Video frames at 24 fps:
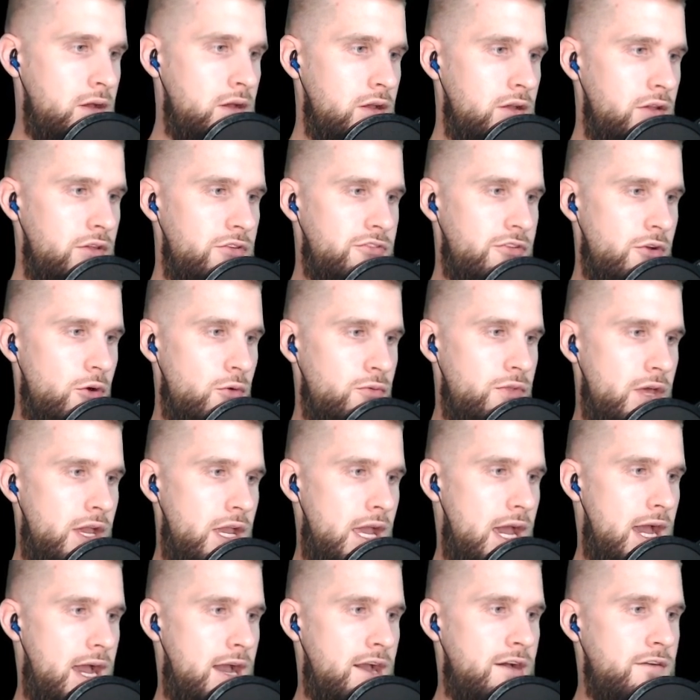So they
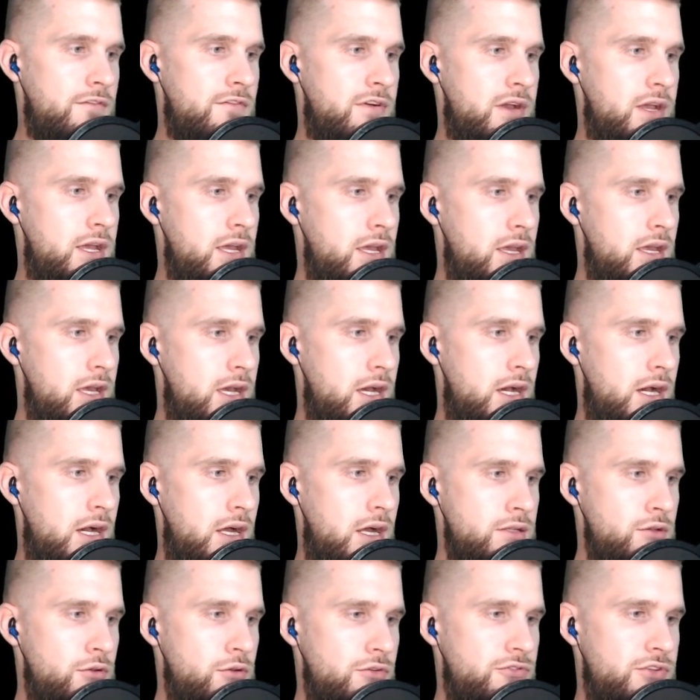have a
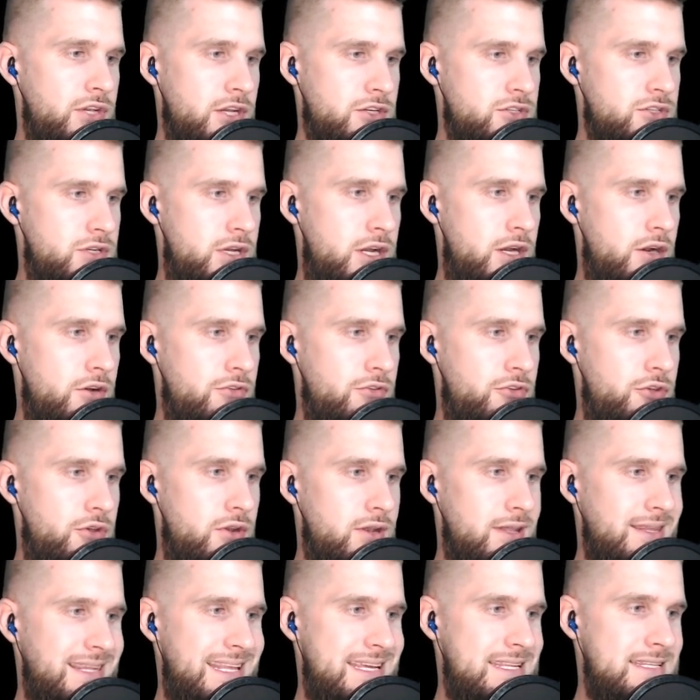little section here, so you can
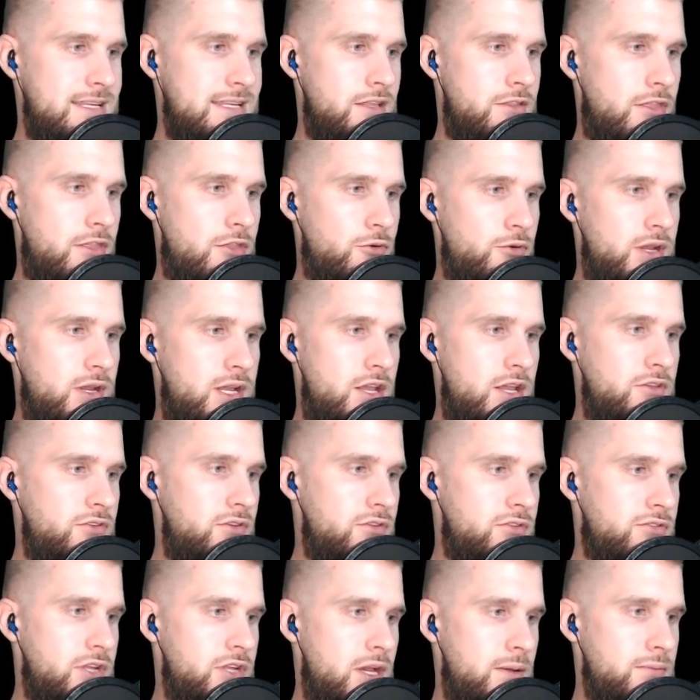lend in 3 easy
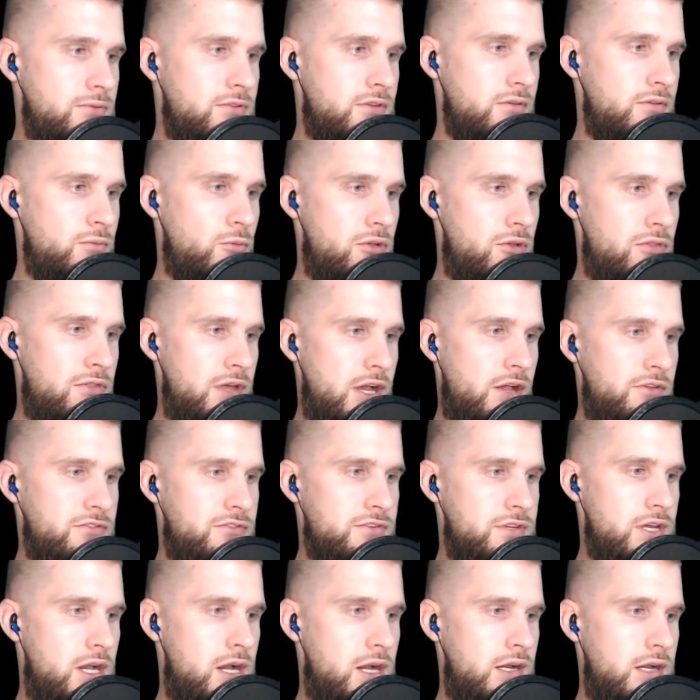steps.
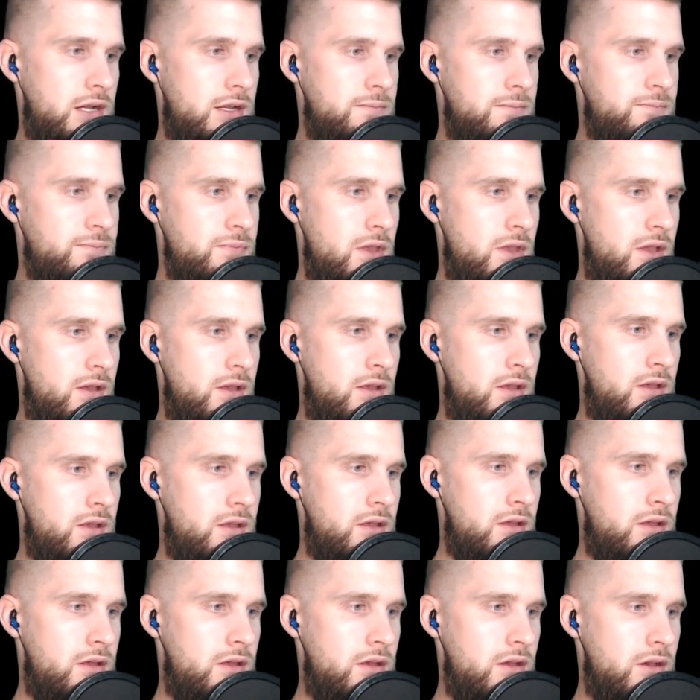1,000 DAI,
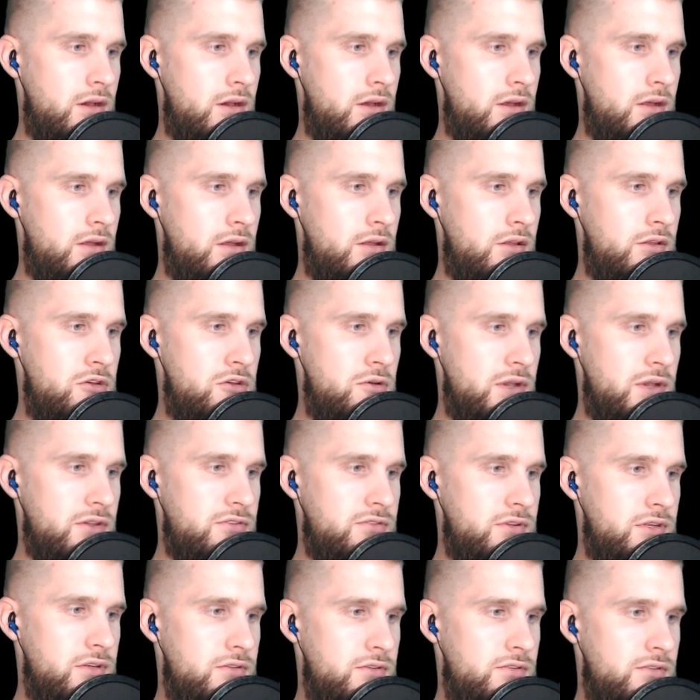
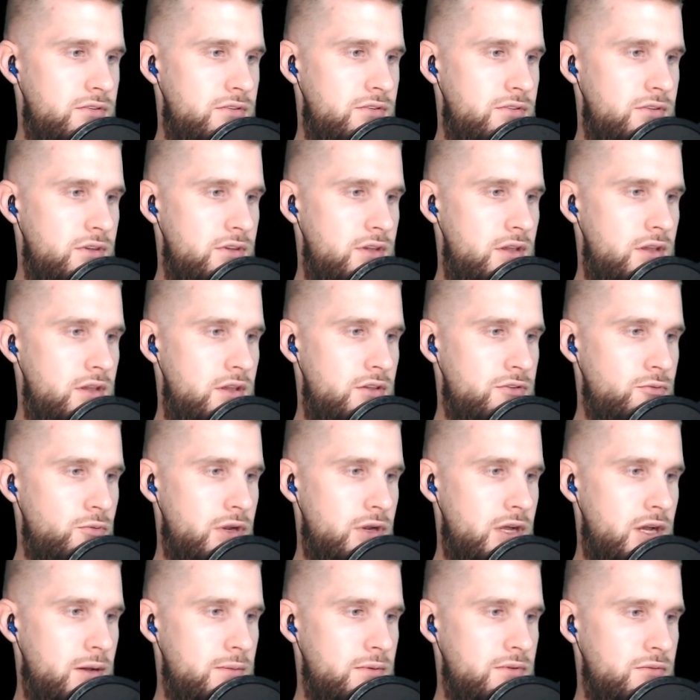USDC is what
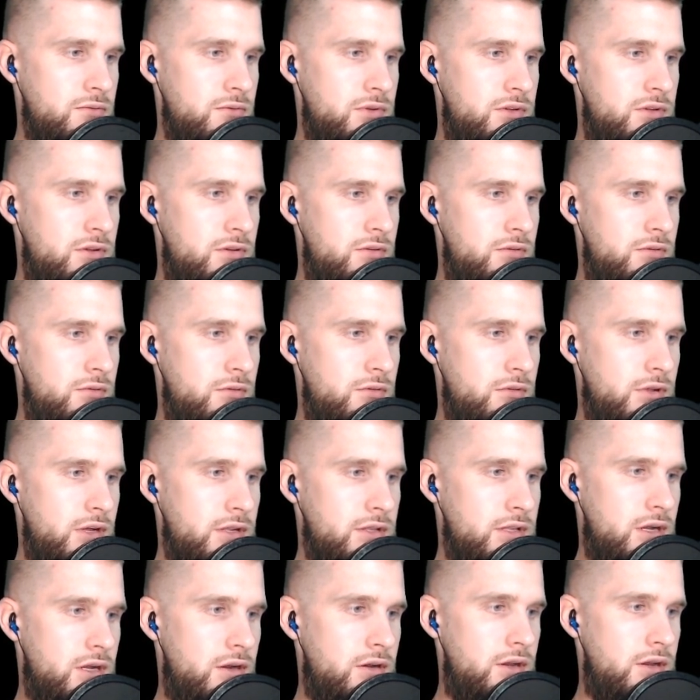happens when you click
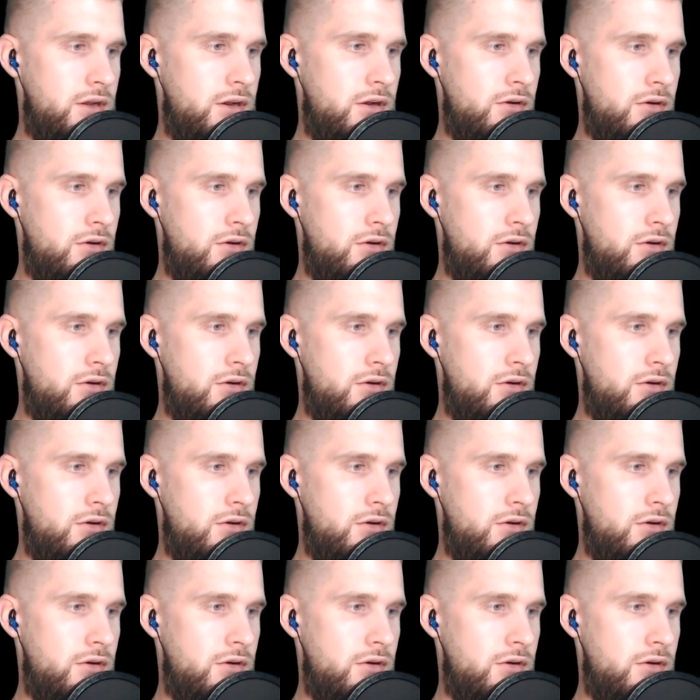down here.